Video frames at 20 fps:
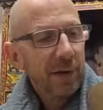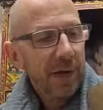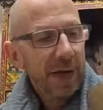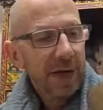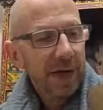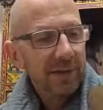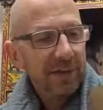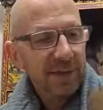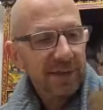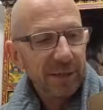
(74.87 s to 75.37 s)

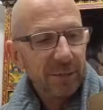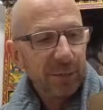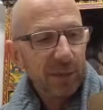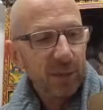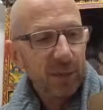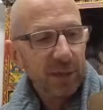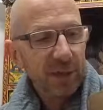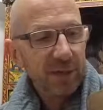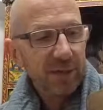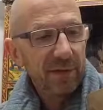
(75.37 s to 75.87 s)
antique
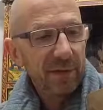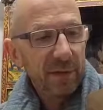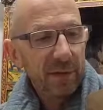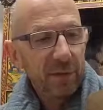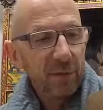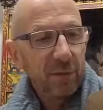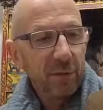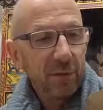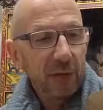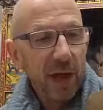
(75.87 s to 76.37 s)
bowl. It's a
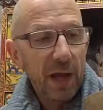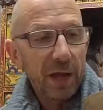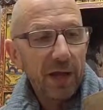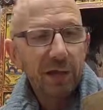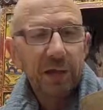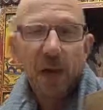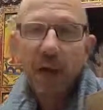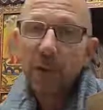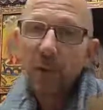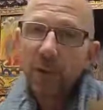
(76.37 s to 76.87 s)
third eye
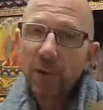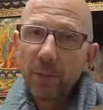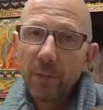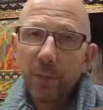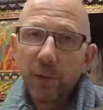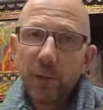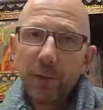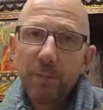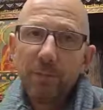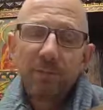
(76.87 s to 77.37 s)
chakra
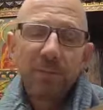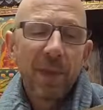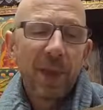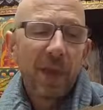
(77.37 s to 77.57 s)
bowl,